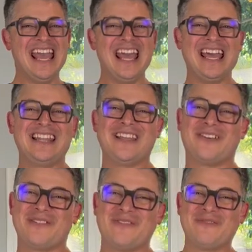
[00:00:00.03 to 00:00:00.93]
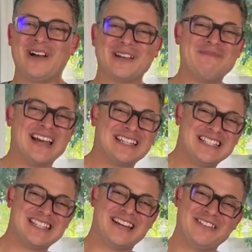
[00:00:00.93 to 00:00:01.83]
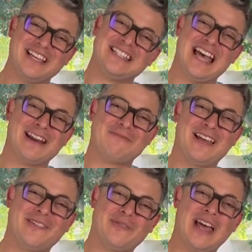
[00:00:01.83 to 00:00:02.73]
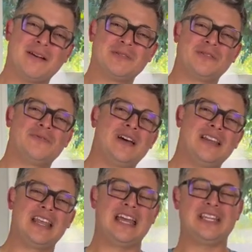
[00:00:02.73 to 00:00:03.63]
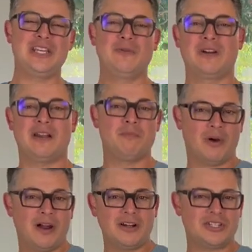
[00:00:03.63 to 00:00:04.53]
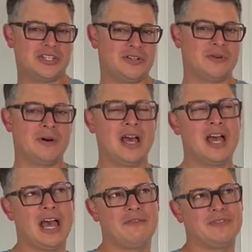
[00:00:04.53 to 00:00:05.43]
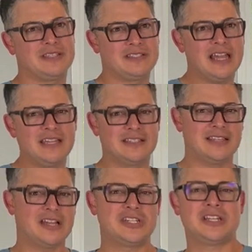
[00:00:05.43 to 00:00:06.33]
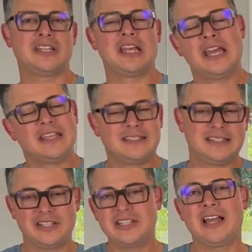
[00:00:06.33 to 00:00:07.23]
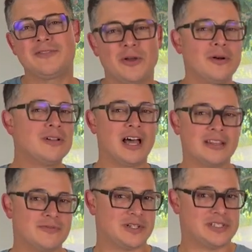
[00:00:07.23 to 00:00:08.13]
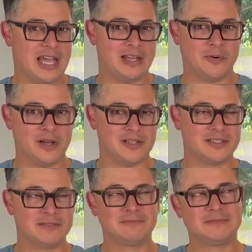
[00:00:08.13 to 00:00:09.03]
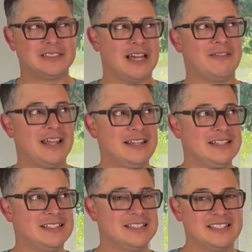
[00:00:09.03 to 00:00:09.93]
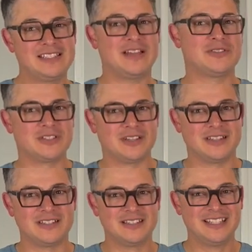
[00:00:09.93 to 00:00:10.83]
Hello, everyone. Welcome back to the channel. It's Adam Ratliff with Adam Sew Fun, and you are in part two of the second session, stitching out the whole cloth Versailles quilt. Is that right? Sounds good.